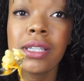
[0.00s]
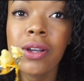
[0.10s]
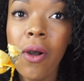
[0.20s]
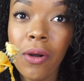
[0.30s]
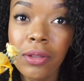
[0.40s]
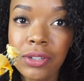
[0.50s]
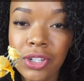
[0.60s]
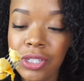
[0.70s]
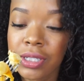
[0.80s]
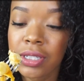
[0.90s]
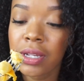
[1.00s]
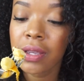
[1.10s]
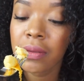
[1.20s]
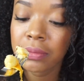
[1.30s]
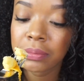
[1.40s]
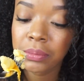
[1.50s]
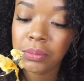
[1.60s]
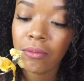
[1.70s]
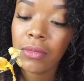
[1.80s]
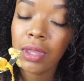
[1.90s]
like all the cheeses in it.
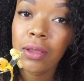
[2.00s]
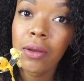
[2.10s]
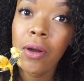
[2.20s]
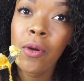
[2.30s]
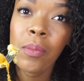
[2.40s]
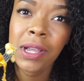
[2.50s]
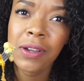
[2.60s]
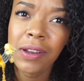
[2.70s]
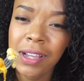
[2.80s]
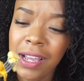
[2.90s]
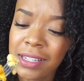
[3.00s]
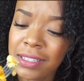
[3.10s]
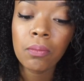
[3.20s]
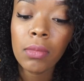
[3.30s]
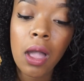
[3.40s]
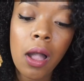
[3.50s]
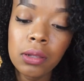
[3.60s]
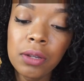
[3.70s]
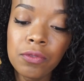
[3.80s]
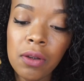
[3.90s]
Oh my god, guys.
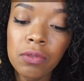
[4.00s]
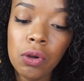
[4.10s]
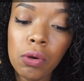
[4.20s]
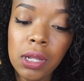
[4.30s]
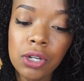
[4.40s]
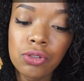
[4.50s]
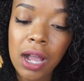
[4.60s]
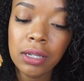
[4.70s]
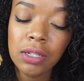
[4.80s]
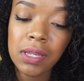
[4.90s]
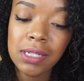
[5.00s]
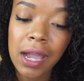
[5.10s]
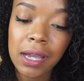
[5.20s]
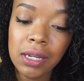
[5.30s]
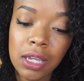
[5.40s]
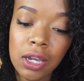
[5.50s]
Ugly and forever or look attractive and die in a